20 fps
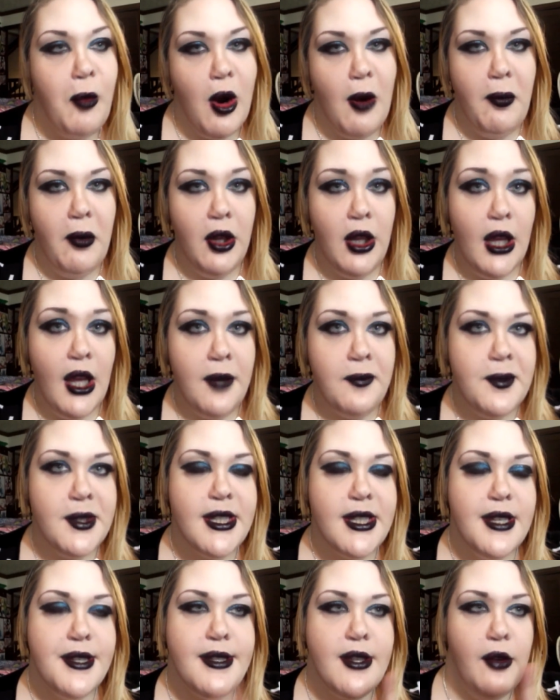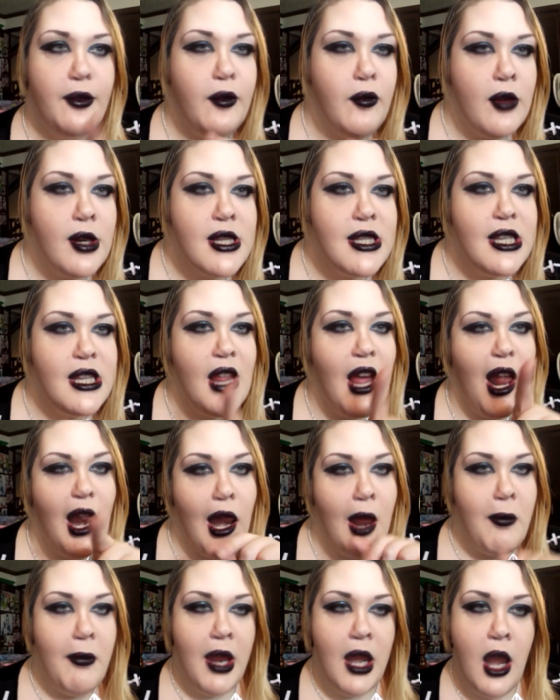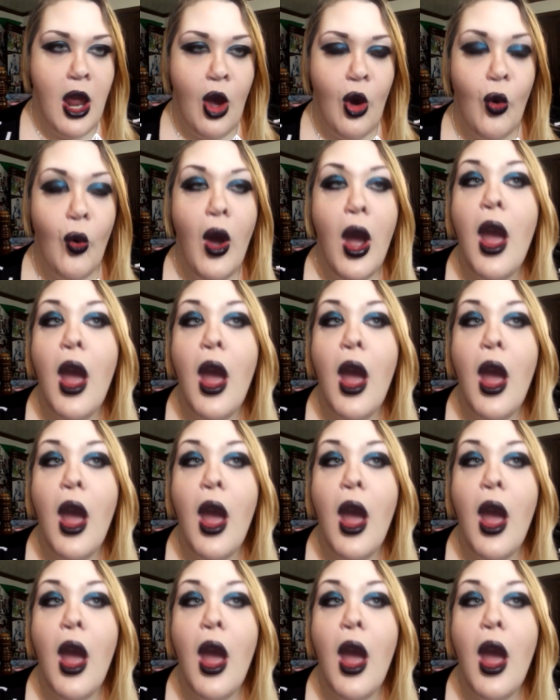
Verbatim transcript: purple lips. So if you want to see that, let me know.